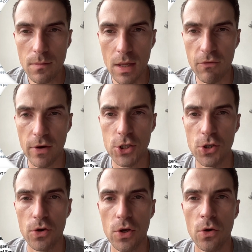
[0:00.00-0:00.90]
If I
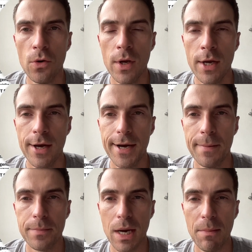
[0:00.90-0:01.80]
show you
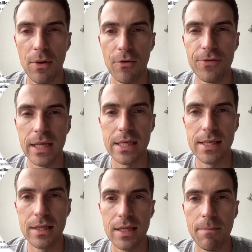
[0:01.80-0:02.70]
a couple of things
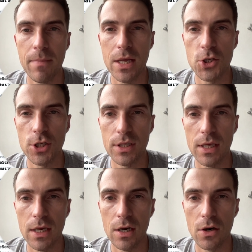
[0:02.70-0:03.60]
that they mentioned
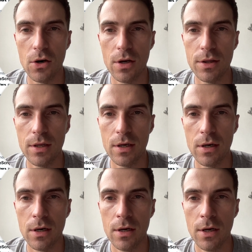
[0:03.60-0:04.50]
here on
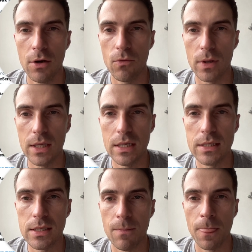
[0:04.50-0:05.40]
their
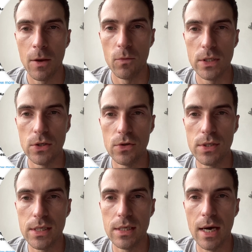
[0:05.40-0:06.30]
release, we do
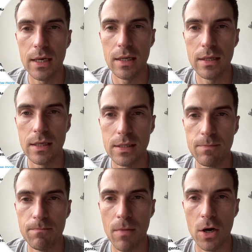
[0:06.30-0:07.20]
see that this
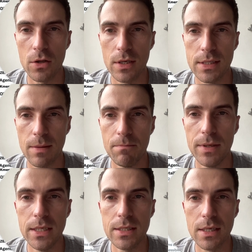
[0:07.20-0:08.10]
model is a
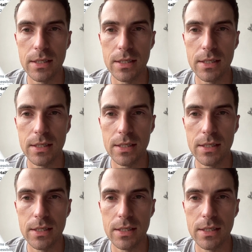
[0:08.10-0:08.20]
beast.